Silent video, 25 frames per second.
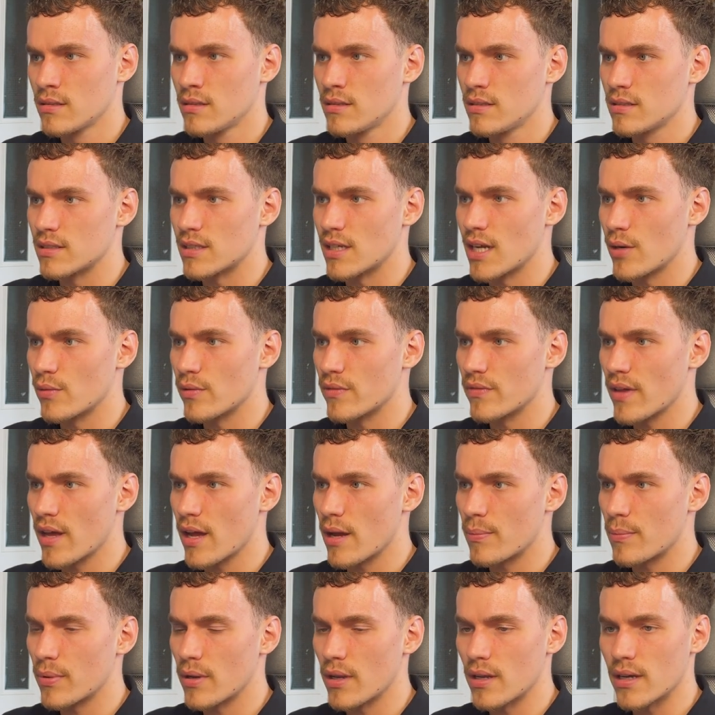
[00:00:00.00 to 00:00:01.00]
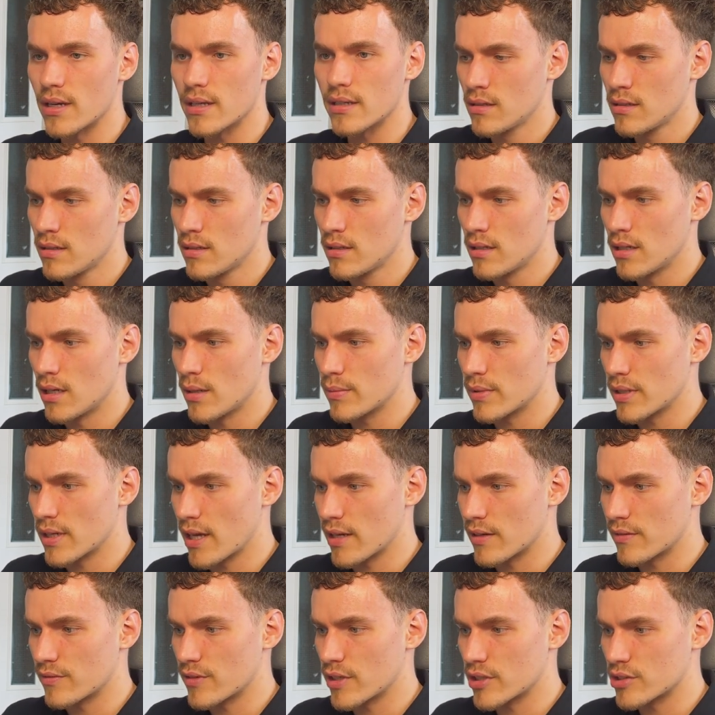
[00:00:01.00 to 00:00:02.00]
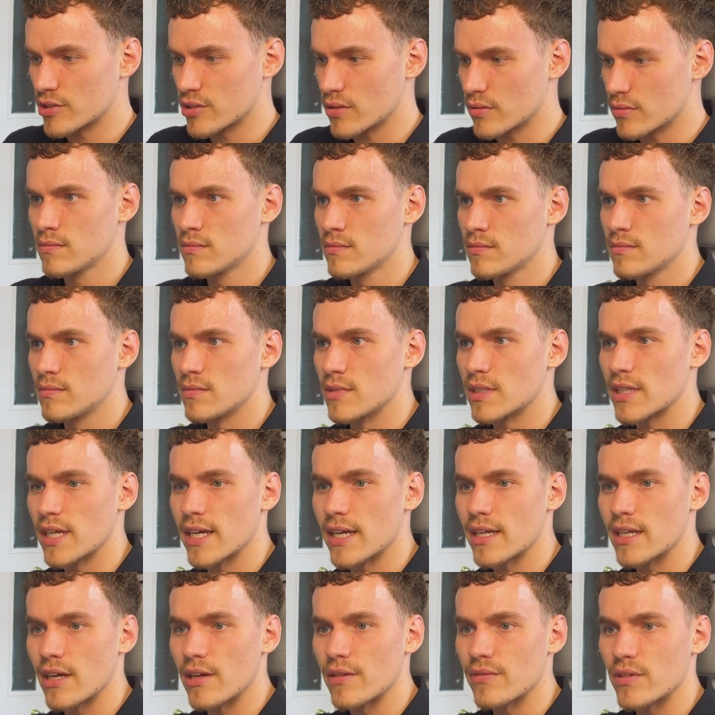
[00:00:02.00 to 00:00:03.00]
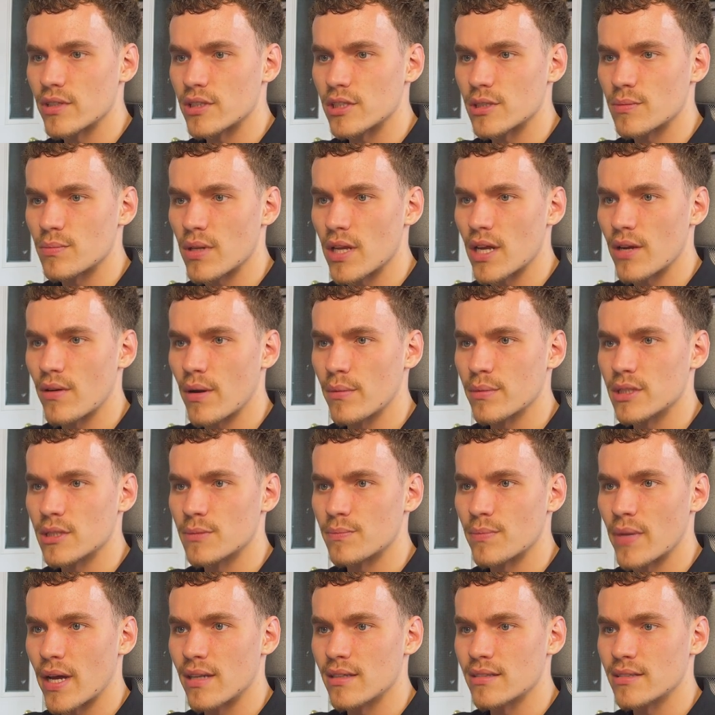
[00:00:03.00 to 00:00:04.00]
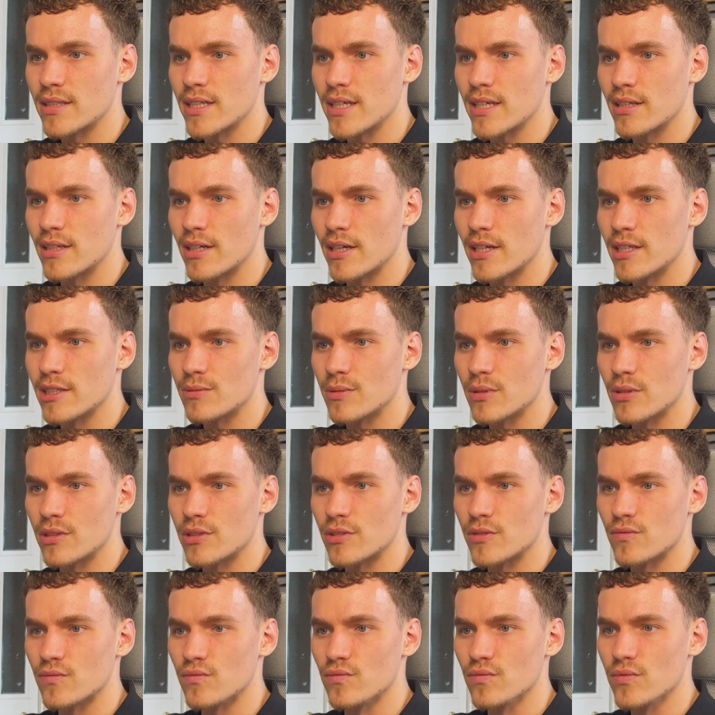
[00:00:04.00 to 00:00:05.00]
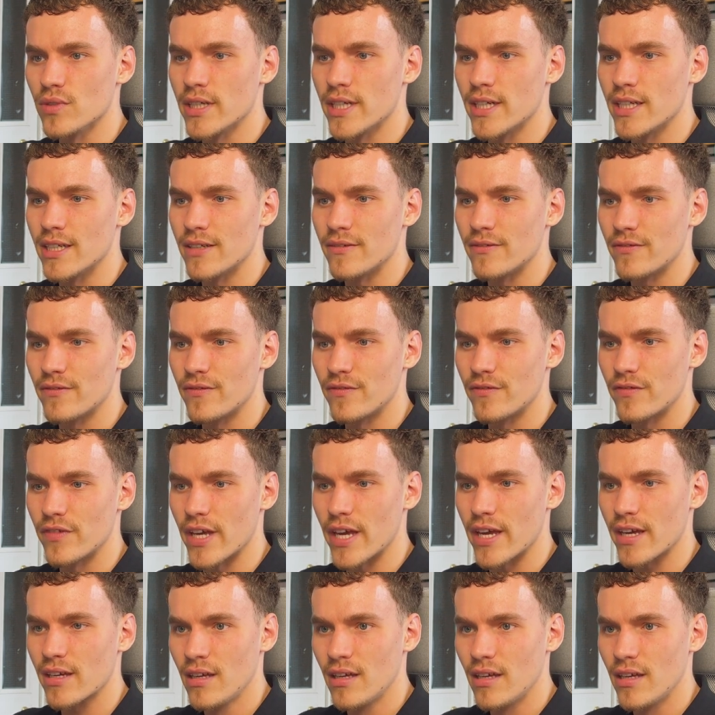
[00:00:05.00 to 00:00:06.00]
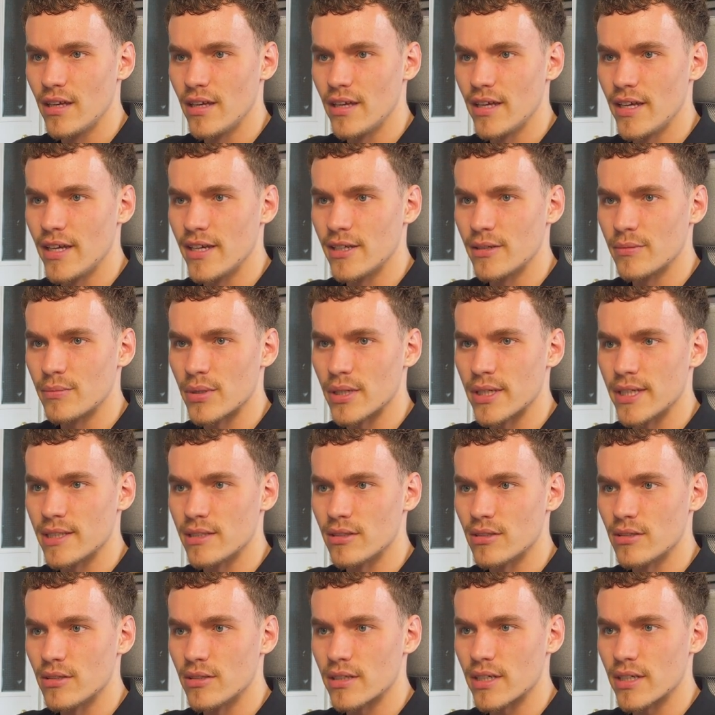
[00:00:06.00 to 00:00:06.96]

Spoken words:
So now with that applied, I'm going to add a threshold. Okay, now if I just play around with this balance here, nice. We've got this really thick ink bleed look